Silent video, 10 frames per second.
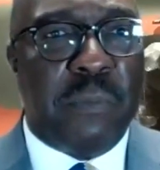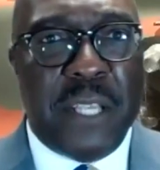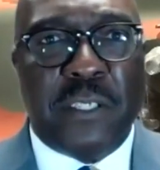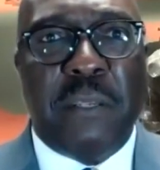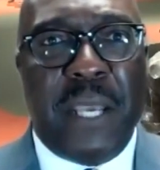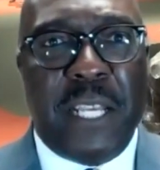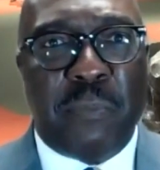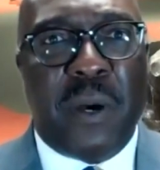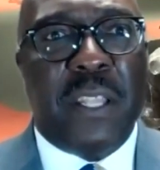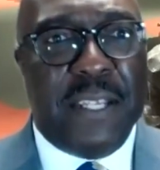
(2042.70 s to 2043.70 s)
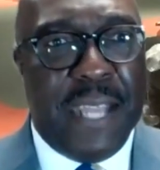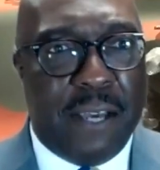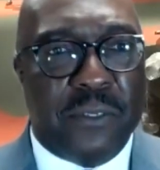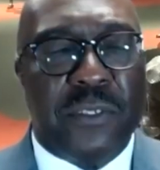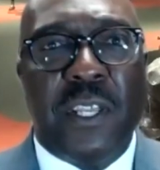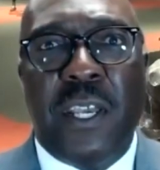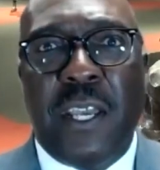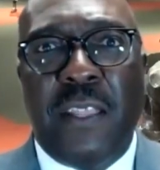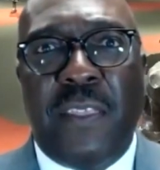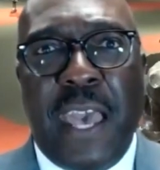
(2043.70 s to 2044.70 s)
Major League Baseball announced
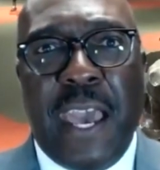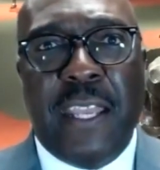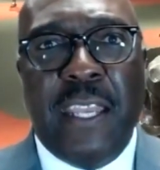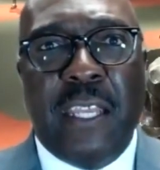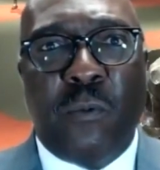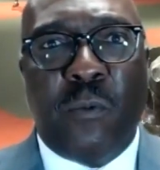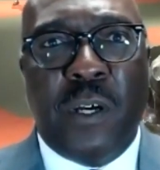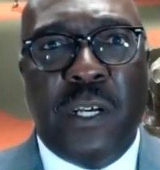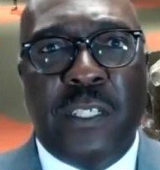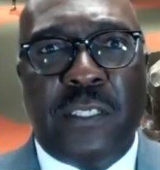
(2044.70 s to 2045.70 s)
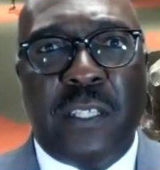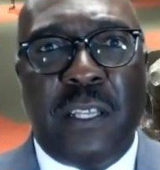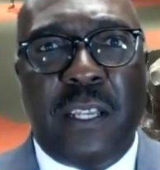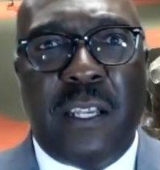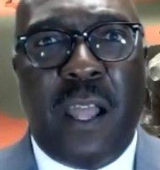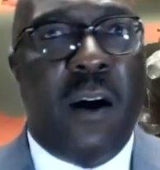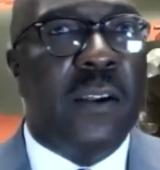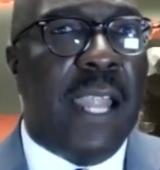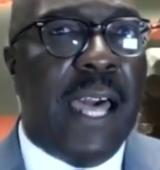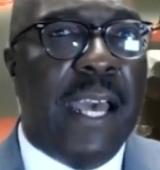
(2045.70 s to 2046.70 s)
that it was
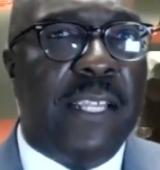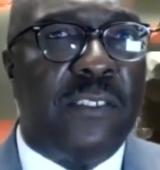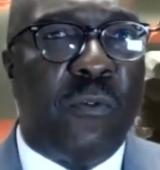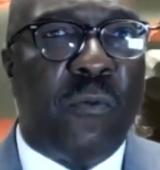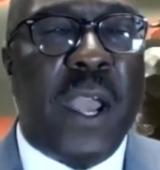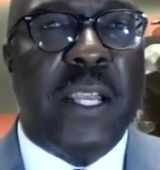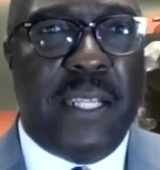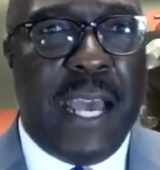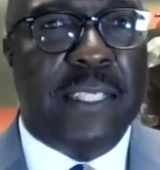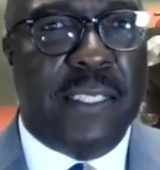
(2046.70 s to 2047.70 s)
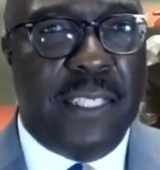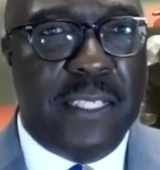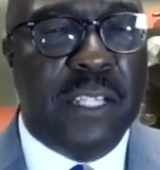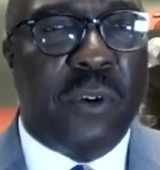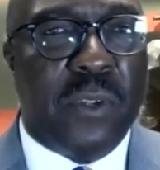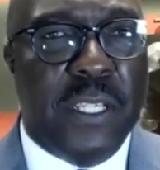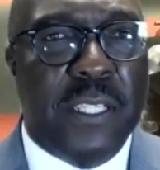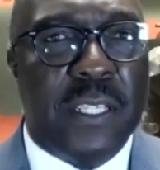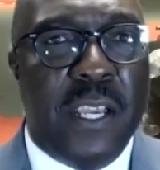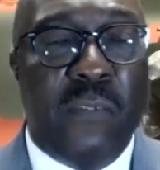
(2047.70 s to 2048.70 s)
long last recognizing the Negro
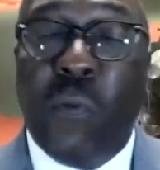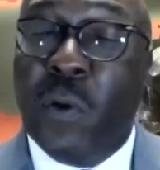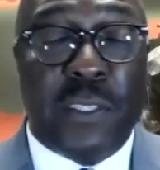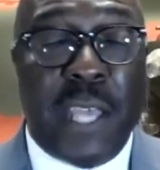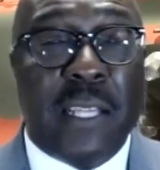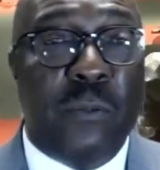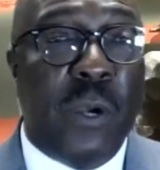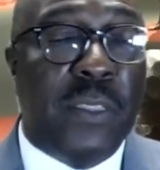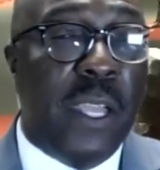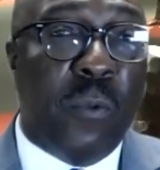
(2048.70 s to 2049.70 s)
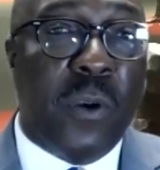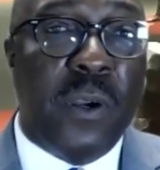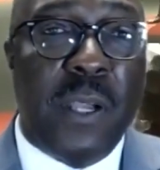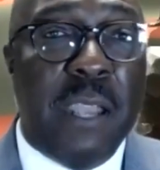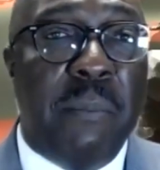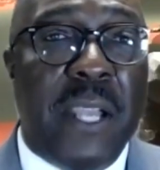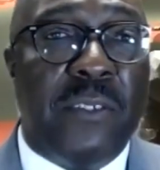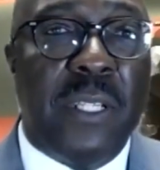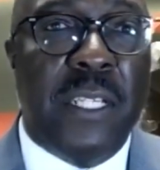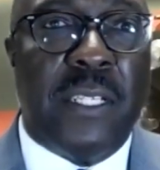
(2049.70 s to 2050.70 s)
Leagues for exactly what they were, a
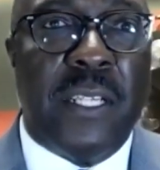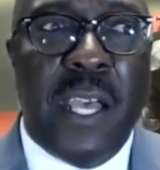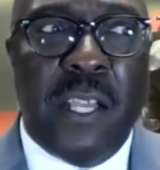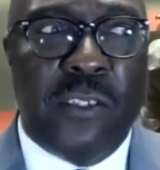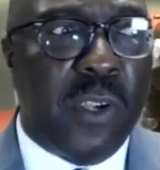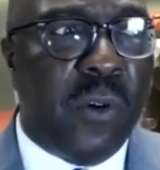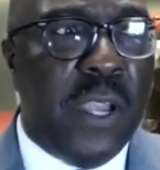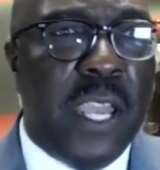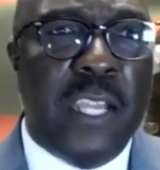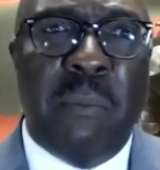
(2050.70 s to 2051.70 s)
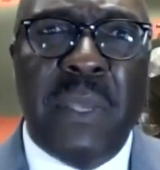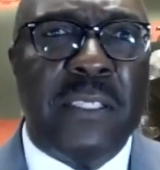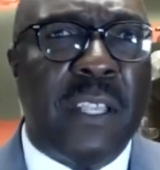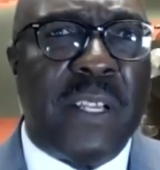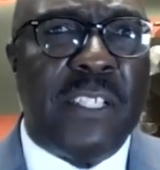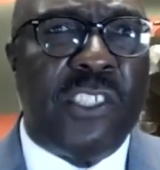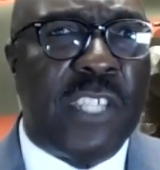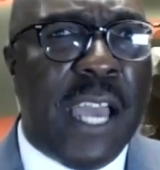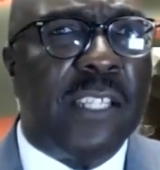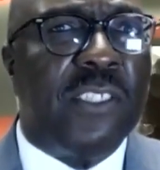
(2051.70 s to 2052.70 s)
major league. So in the midst of a
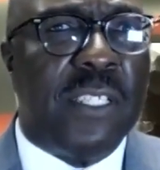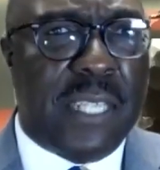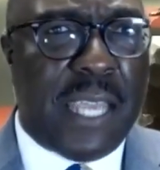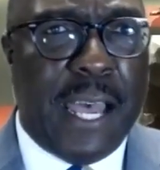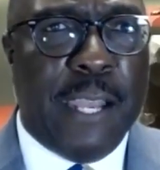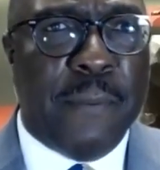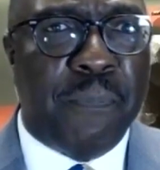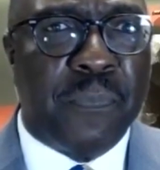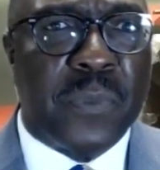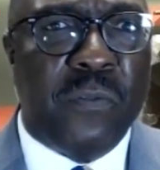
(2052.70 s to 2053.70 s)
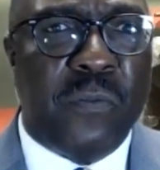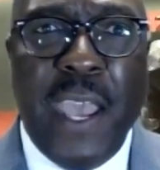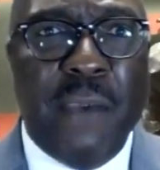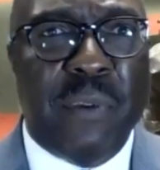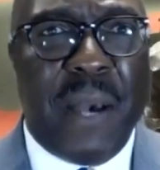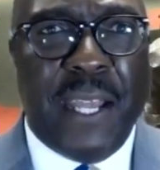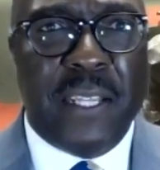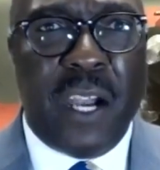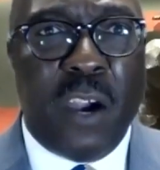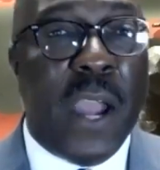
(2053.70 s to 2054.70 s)
challenging time for everybody
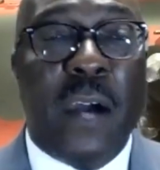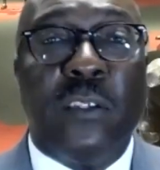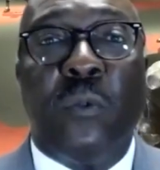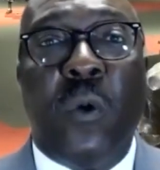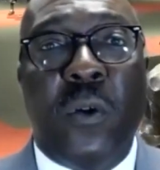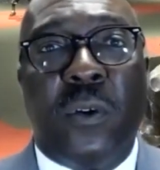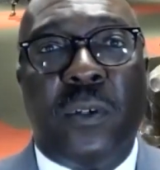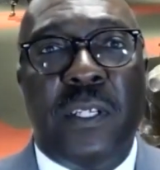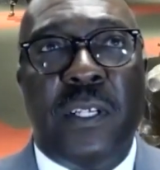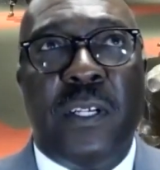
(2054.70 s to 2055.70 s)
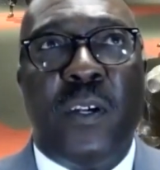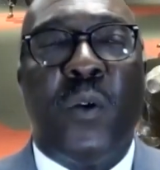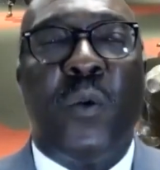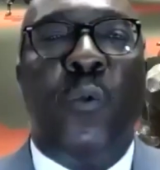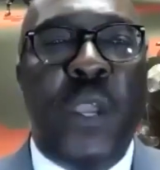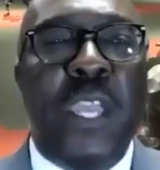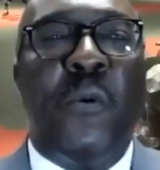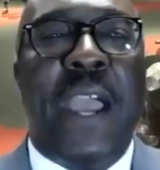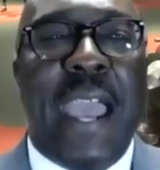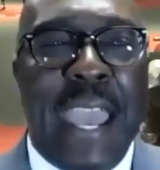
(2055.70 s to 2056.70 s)
around the world, we
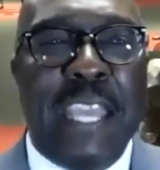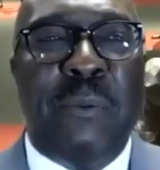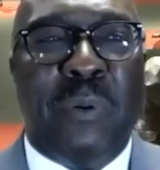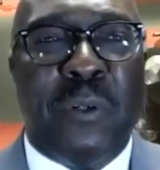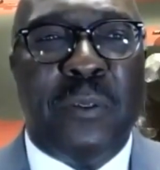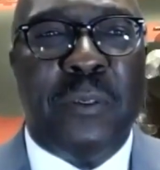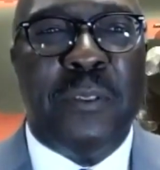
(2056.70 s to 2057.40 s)
were able